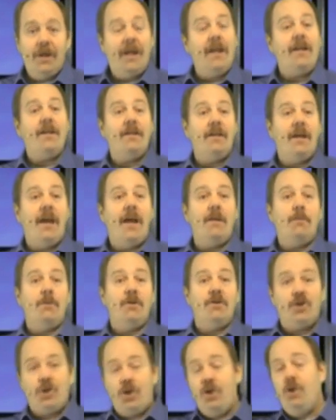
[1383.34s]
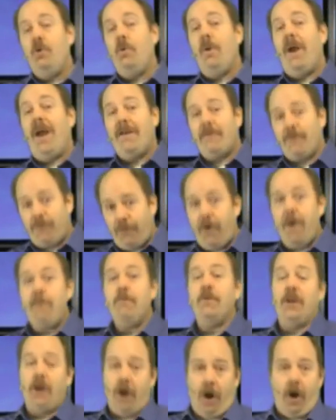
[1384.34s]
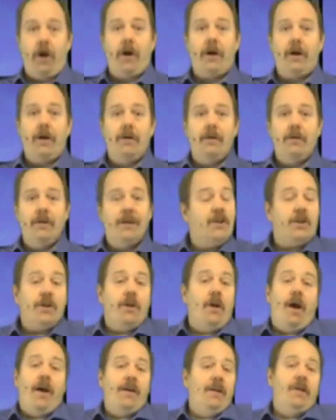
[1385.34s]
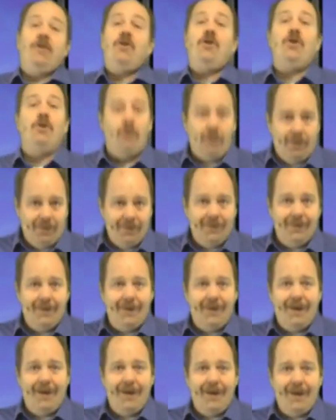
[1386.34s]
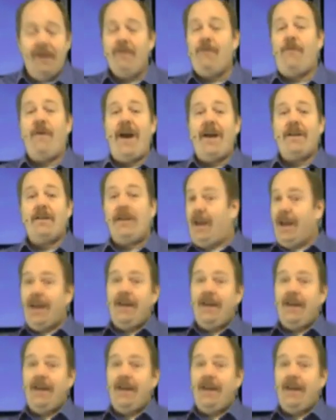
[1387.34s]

getting the animals to and from the ark is a non issue. In fact,